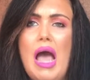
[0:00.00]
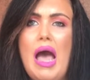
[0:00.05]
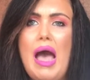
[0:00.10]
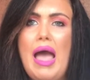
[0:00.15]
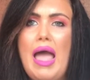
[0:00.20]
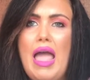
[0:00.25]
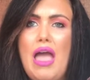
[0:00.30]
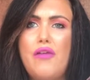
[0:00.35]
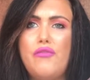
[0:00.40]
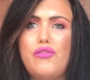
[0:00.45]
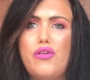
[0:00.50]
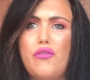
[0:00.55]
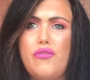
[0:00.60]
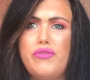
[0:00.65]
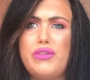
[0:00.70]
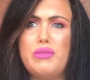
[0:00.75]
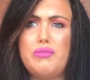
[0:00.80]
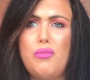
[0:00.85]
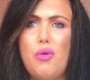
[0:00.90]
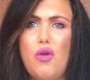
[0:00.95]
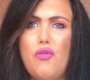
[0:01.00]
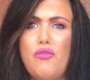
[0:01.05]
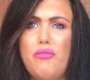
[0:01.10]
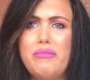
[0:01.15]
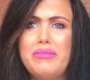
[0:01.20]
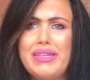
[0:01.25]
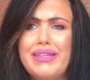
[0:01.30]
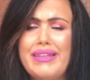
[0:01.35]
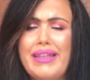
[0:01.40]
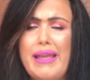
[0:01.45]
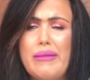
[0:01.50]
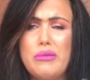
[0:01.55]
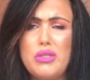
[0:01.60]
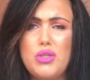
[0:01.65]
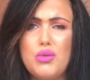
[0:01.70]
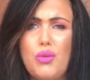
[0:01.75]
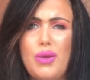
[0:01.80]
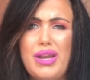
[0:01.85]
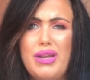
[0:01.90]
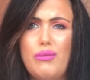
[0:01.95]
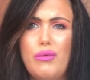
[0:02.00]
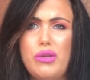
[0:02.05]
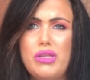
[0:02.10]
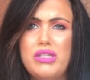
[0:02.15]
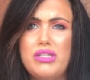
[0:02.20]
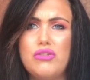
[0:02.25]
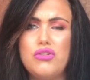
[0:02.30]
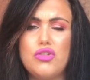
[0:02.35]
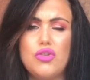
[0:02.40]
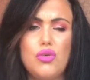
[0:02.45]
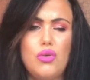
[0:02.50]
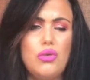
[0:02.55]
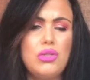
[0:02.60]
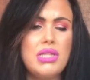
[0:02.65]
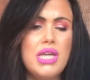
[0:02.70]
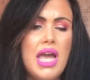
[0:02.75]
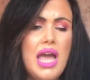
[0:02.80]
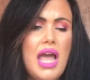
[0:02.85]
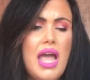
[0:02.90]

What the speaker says: I have loved this perfume since I was 21 years old.